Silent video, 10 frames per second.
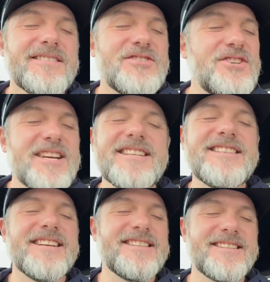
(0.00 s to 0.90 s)

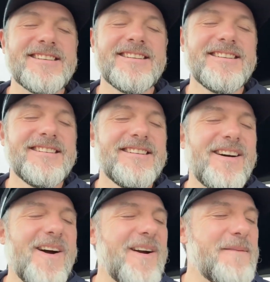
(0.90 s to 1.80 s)
Jesus,
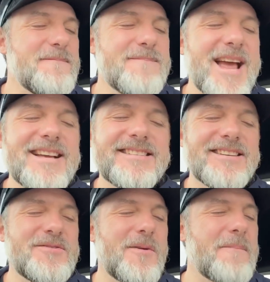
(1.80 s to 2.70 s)
are
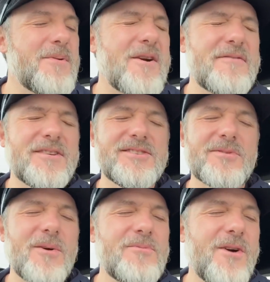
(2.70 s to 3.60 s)
amazing. You are perfect. You
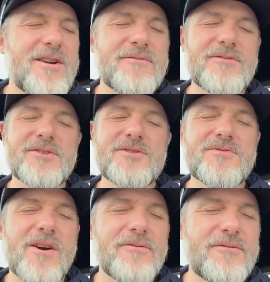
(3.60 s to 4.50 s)
are wonderful.
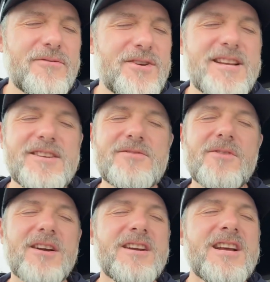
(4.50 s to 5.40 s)
You are free. You
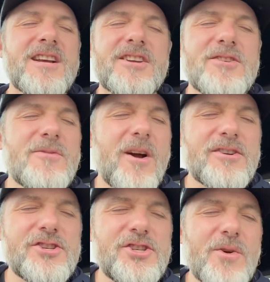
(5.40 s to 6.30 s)
are you are
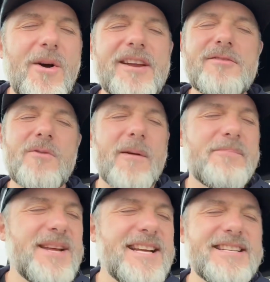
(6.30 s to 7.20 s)
joy. You are
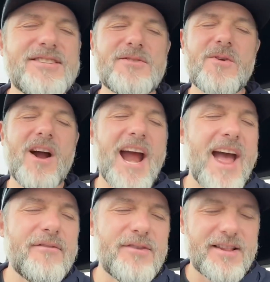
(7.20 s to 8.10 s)
peace. You are
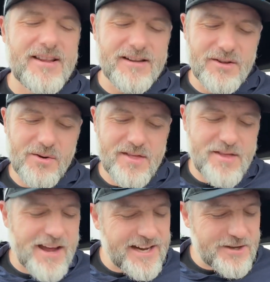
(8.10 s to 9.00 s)
everything, Lord.
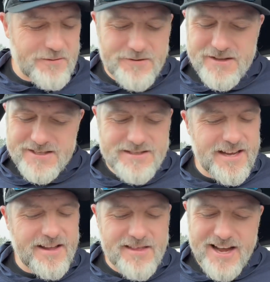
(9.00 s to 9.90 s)
Thank you for this
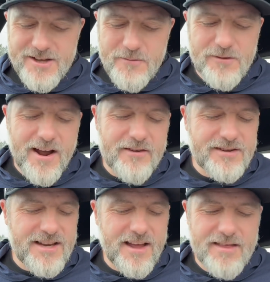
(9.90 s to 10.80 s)
day. Thank you for every
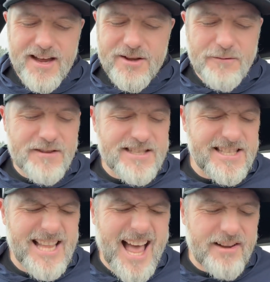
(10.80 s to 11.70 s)
day. Thank you for this
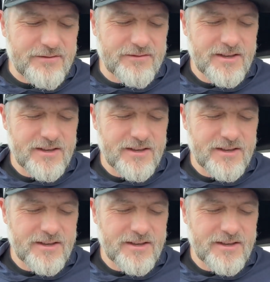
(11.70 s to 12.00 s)
life.